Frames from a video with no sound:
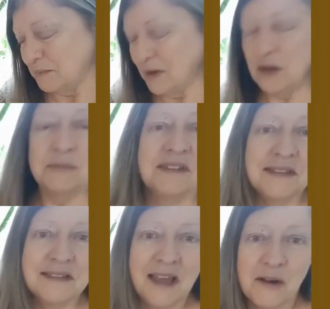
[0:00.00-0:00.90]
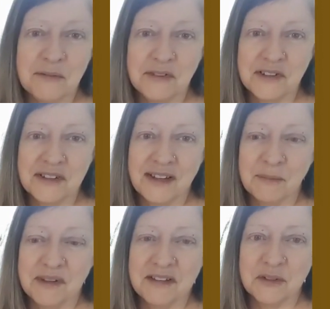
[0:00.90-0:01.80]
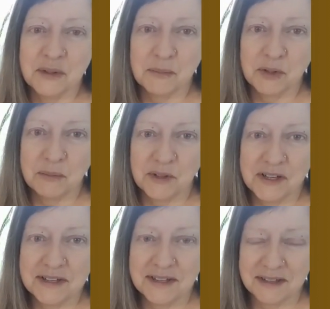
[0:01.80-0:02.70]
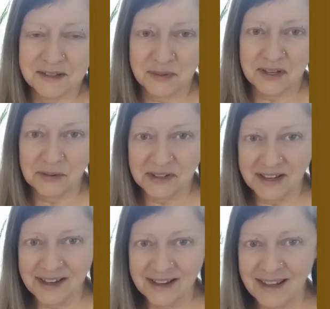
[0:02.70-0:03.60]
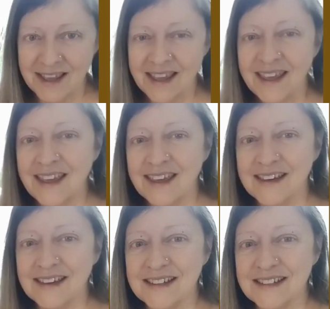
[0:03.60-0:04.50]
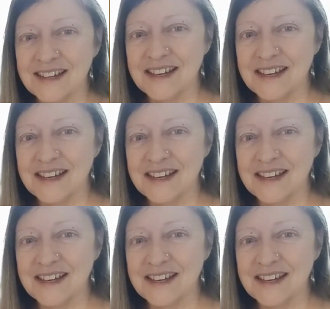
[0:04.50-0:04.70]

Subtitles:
hope this is helpful. I'll be doing more breeds as we go along, and